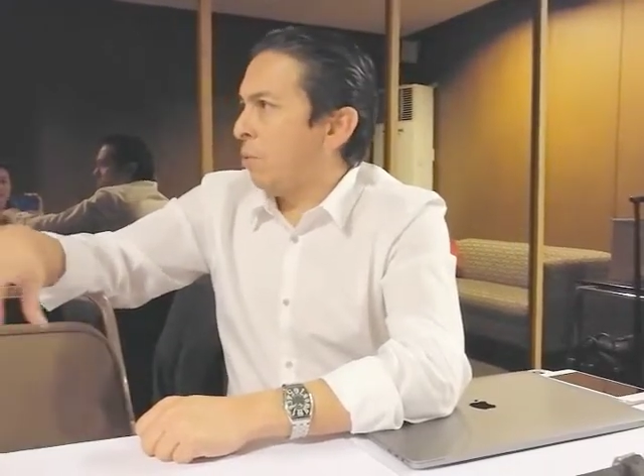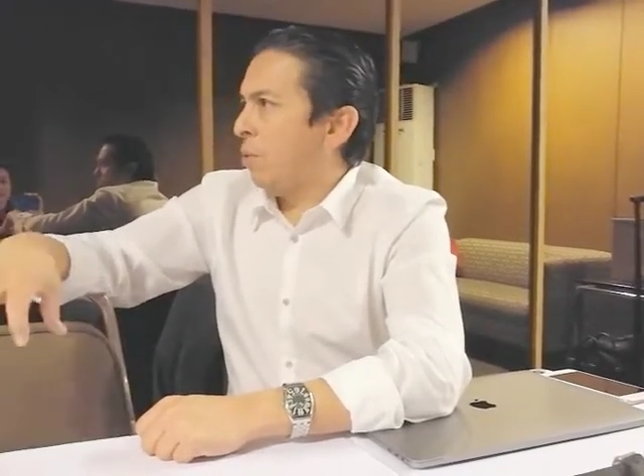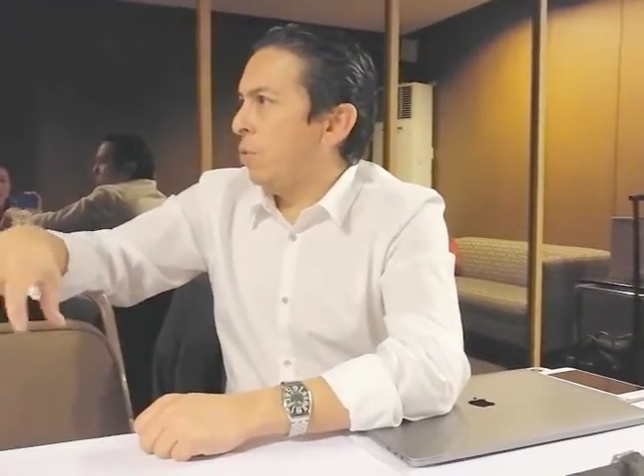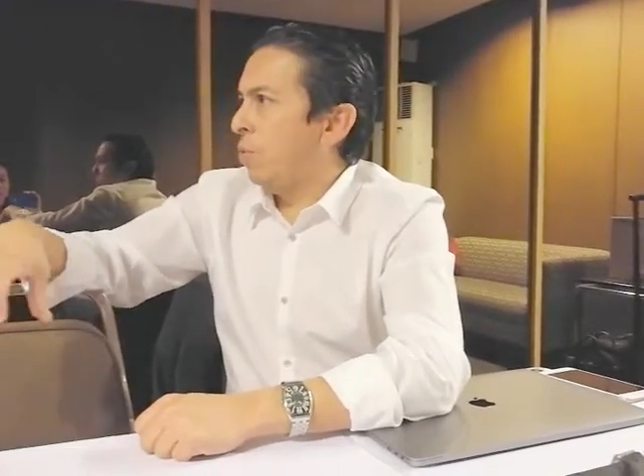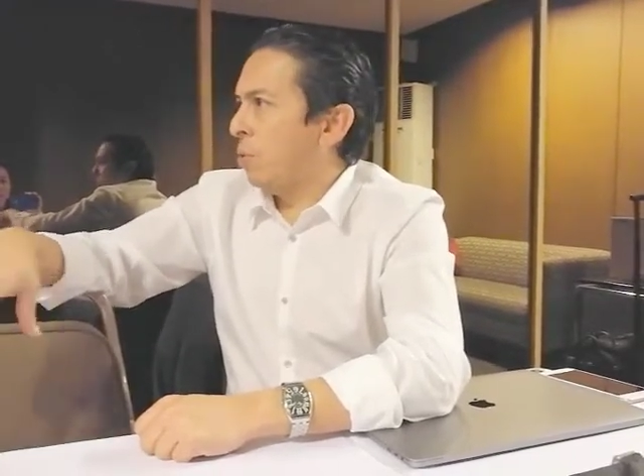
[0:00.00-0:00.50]
or
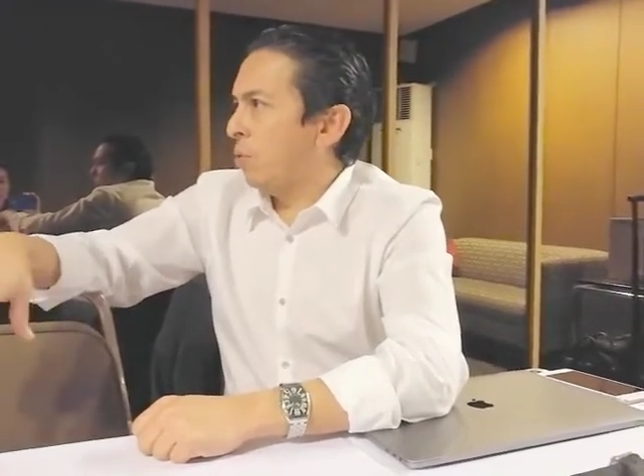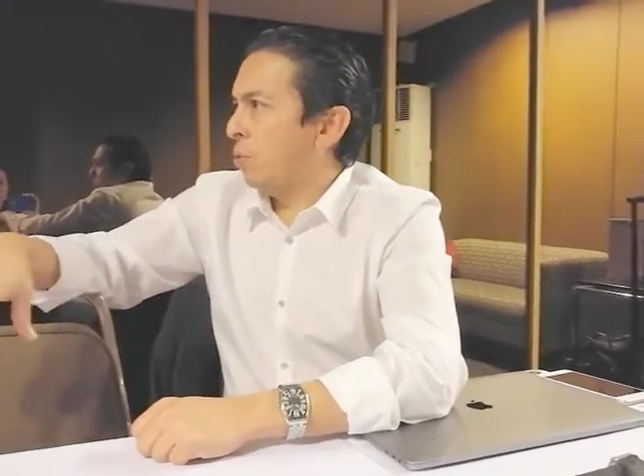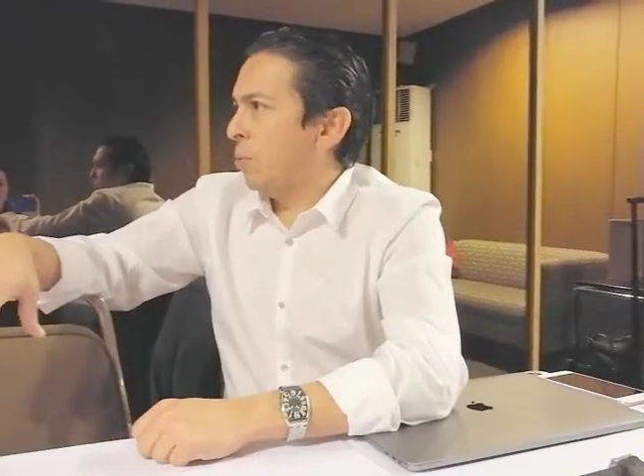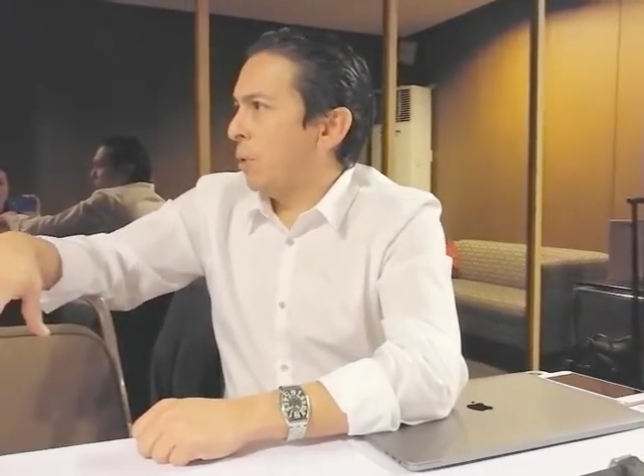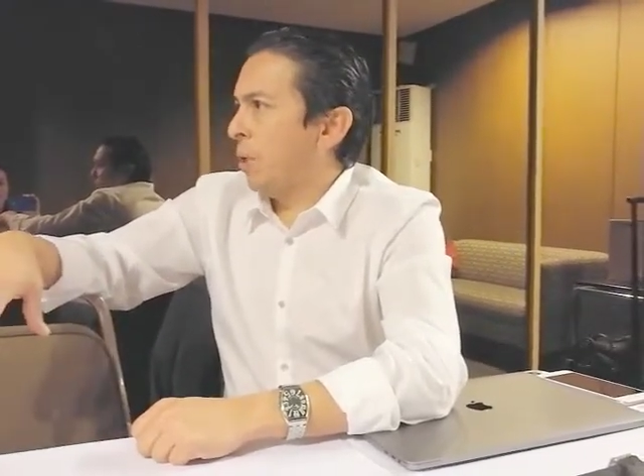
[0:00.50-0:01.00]
new
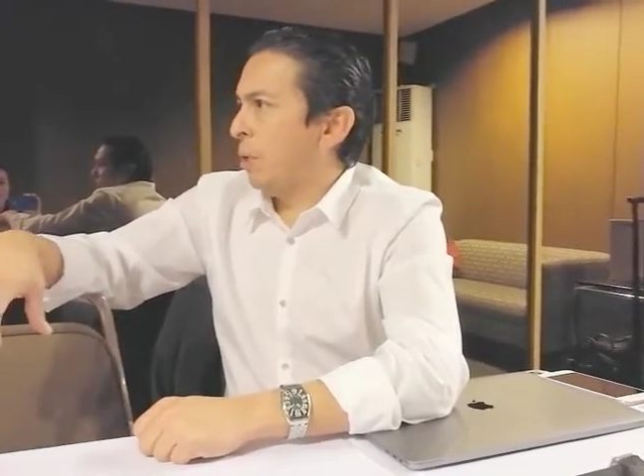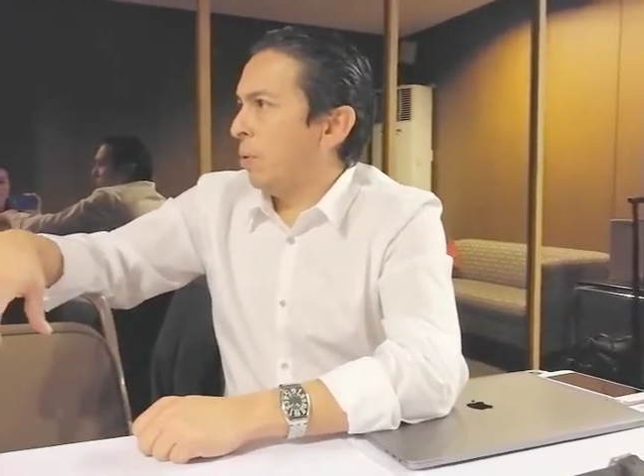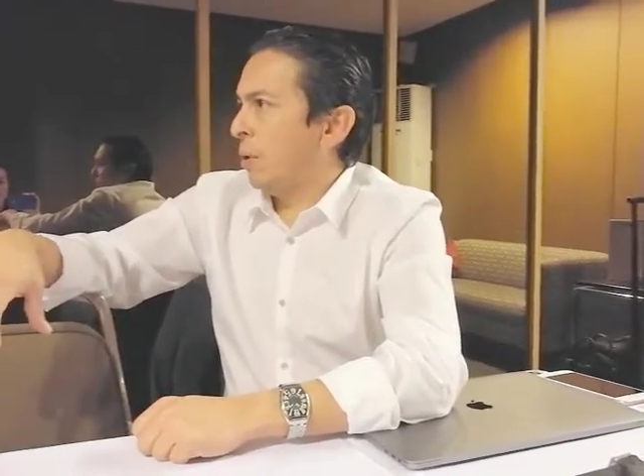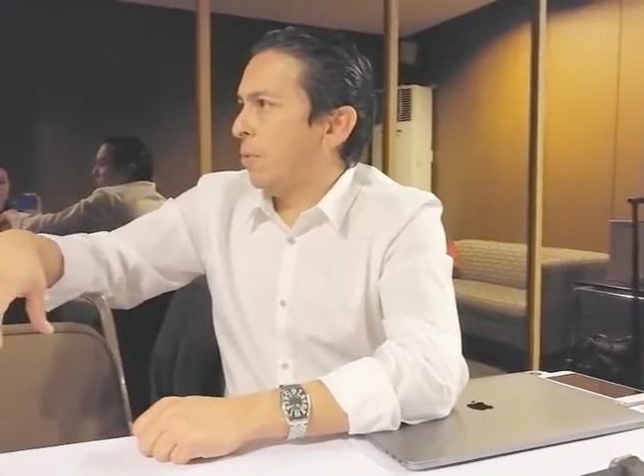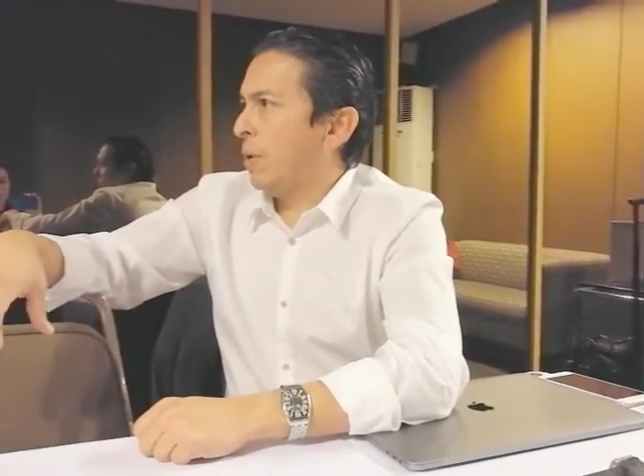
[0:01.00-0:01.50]
roles within the
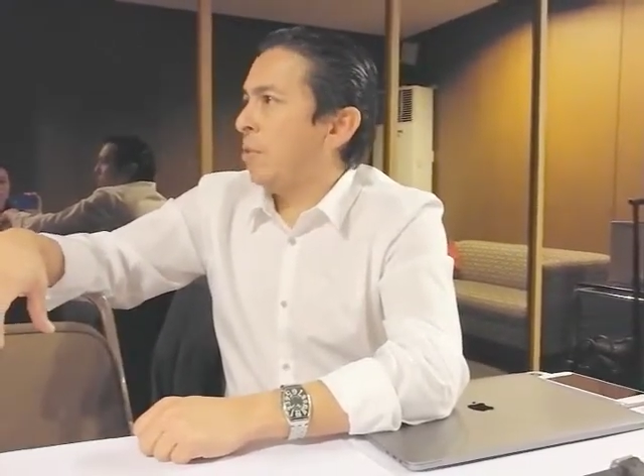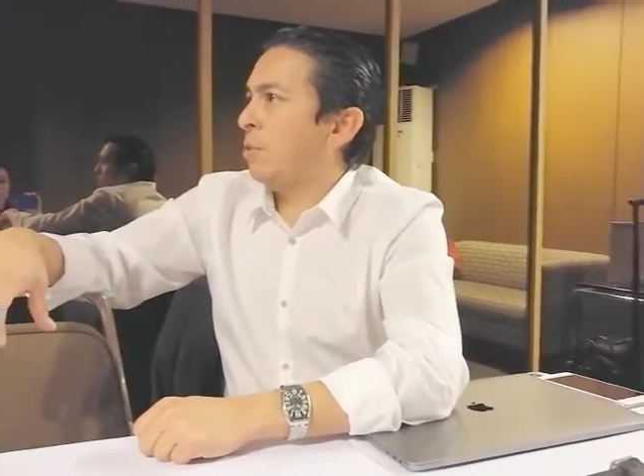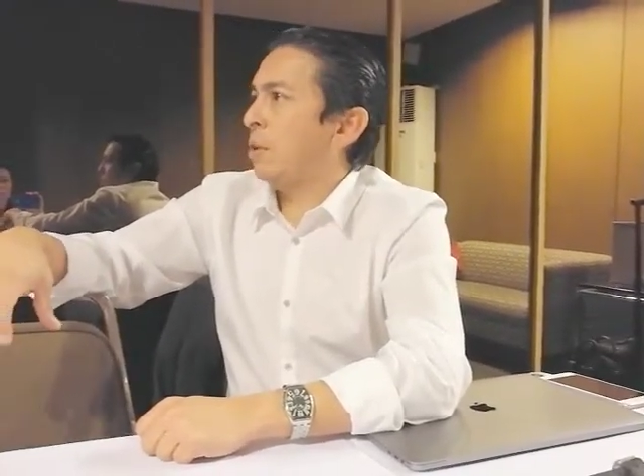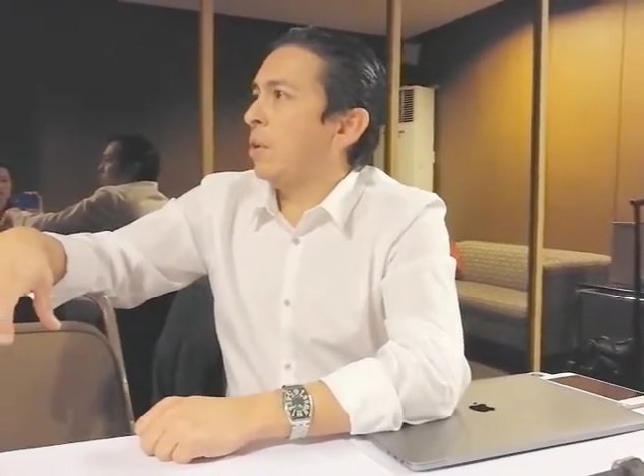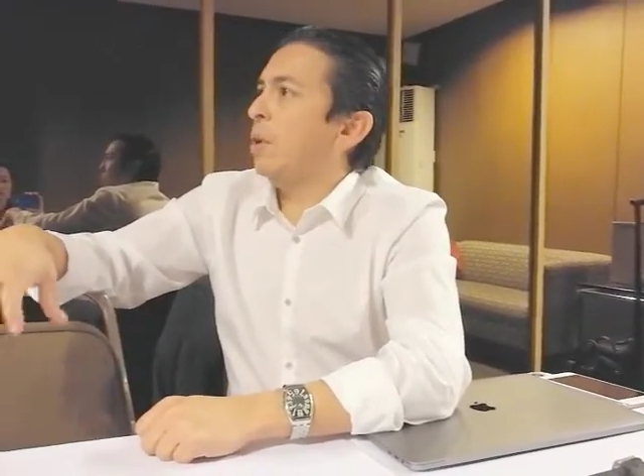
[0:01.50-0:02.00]

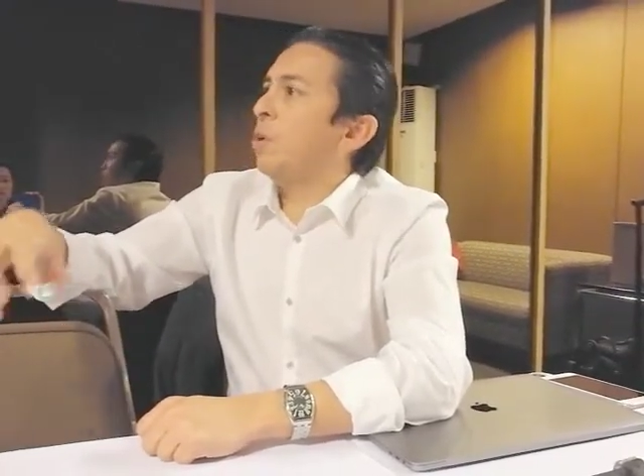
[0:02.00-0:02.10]
organization